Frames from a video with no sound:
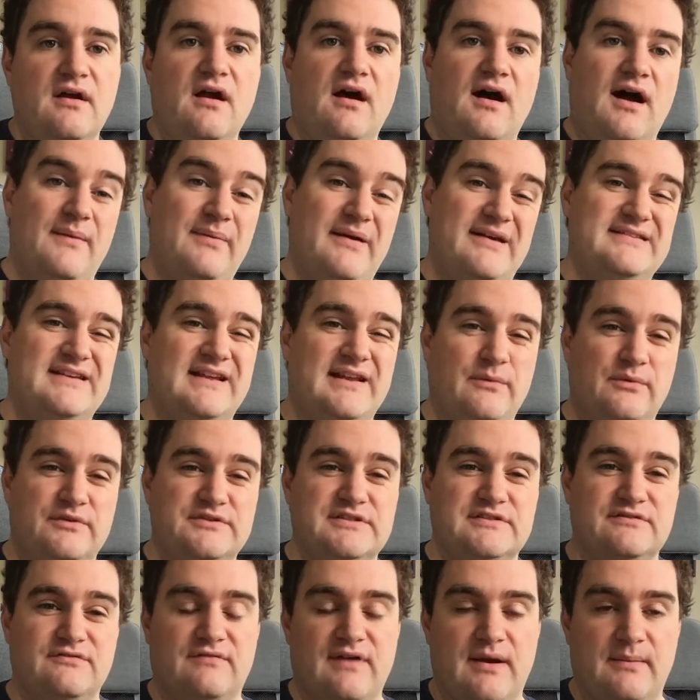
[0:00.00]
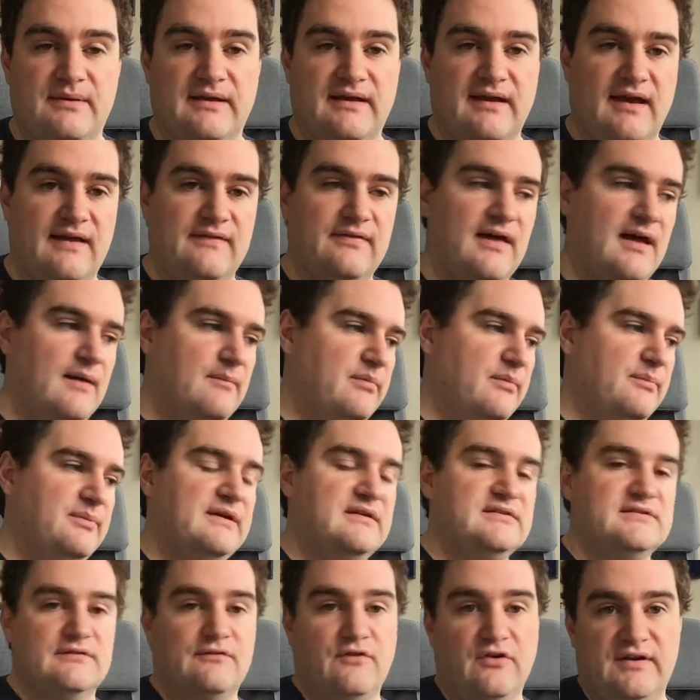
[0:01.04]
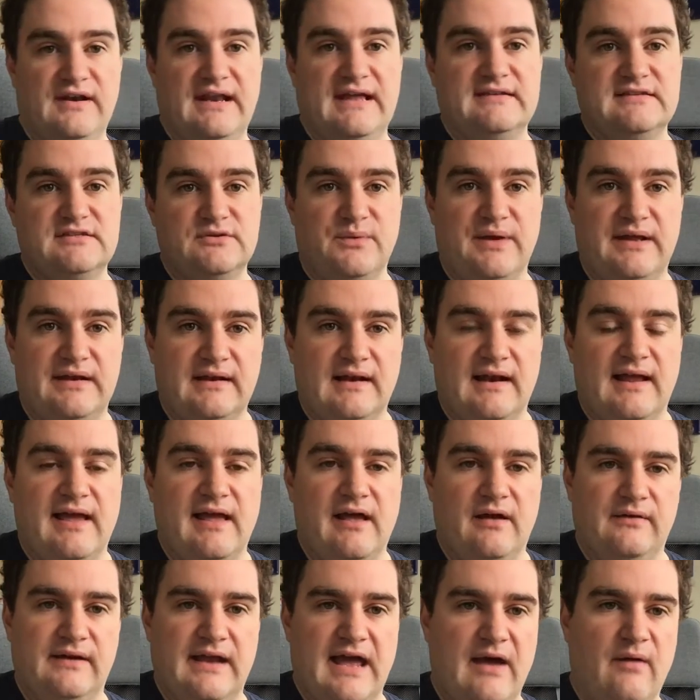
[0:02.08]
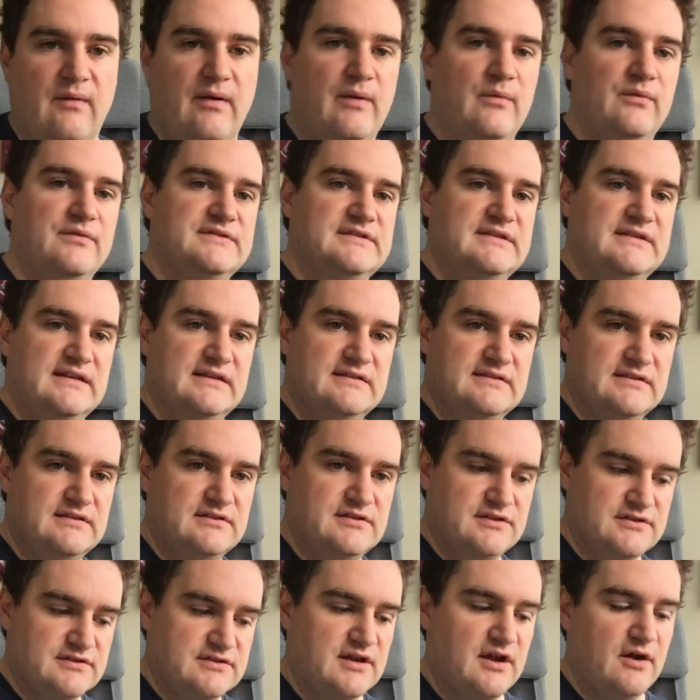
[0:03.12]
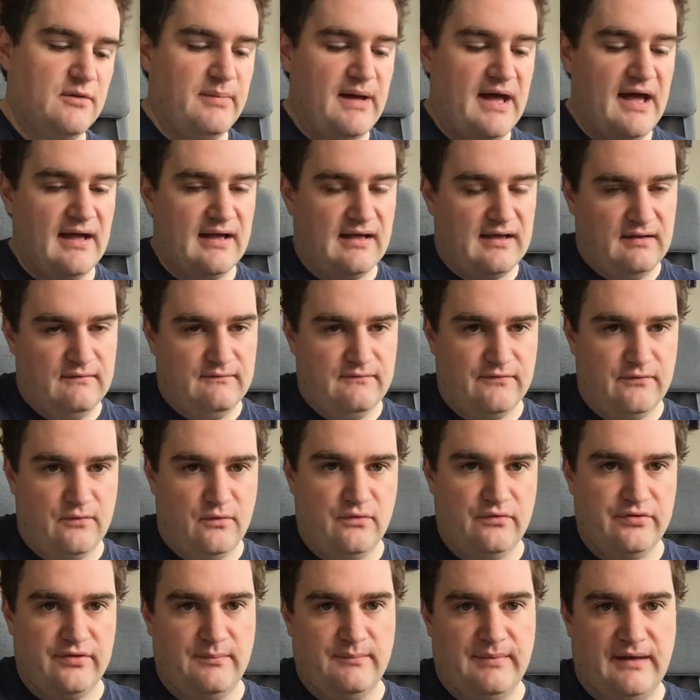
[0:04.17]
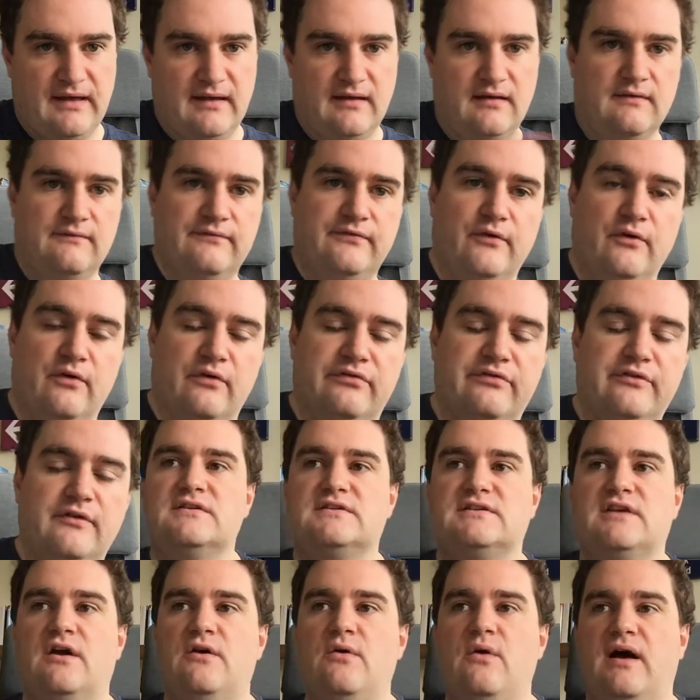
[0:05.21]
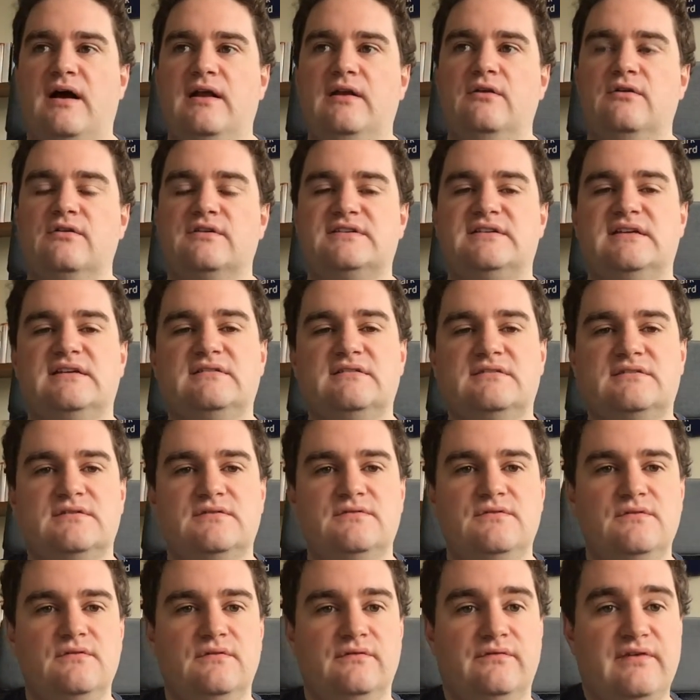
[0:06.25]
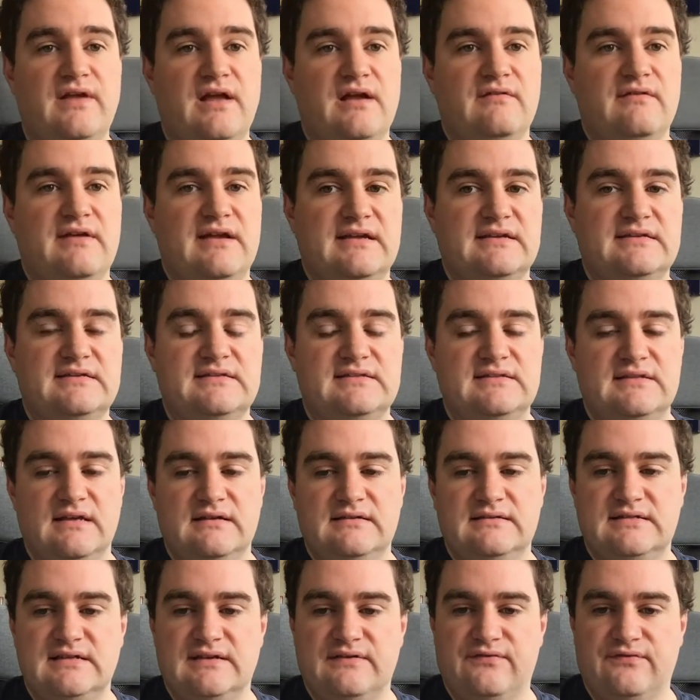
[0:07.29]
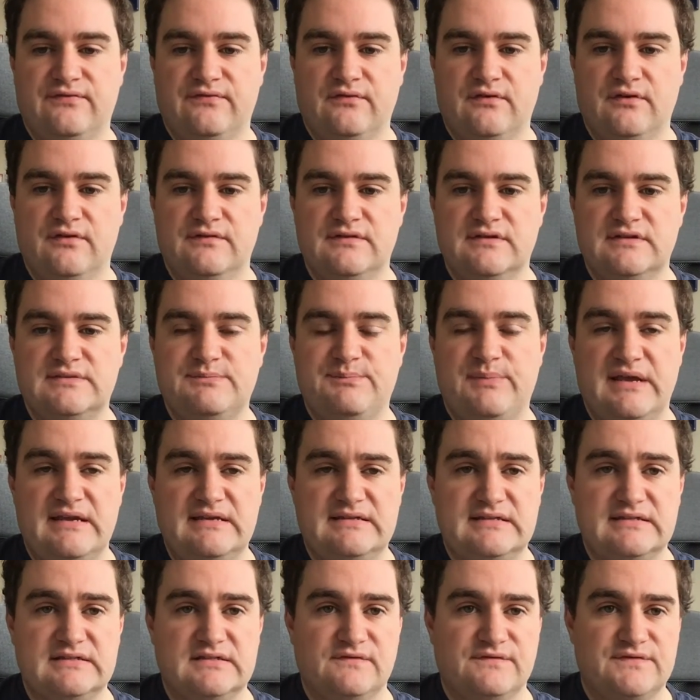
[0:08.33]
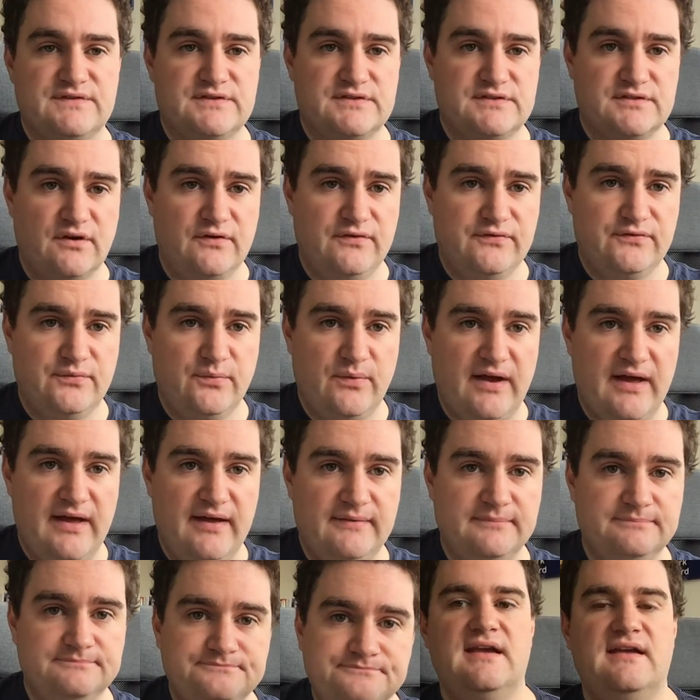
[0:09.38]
I basically wanted to replicate that, but because I've got an end-to-end layout now, I wanted it to just go back and forth and back and forth. So I looked into various different pieces of software.